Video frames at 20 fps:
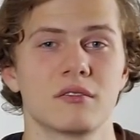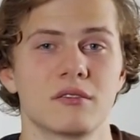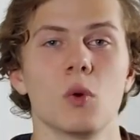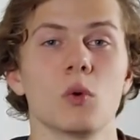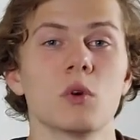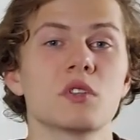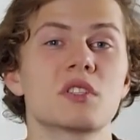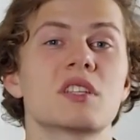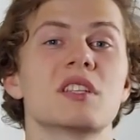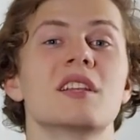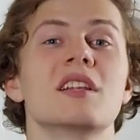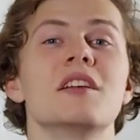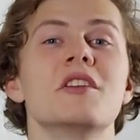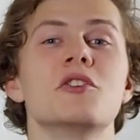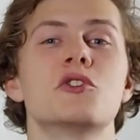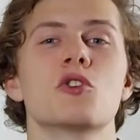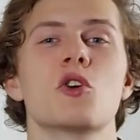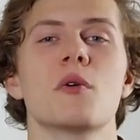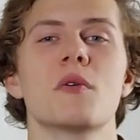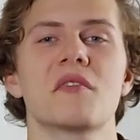Whilst in the
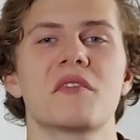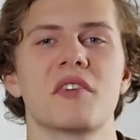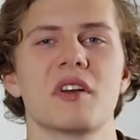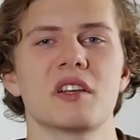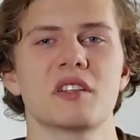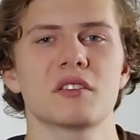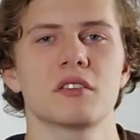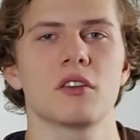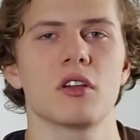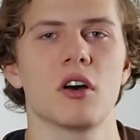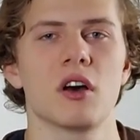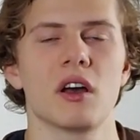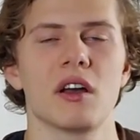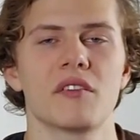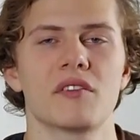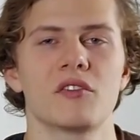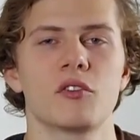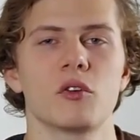enjoyment phase of life,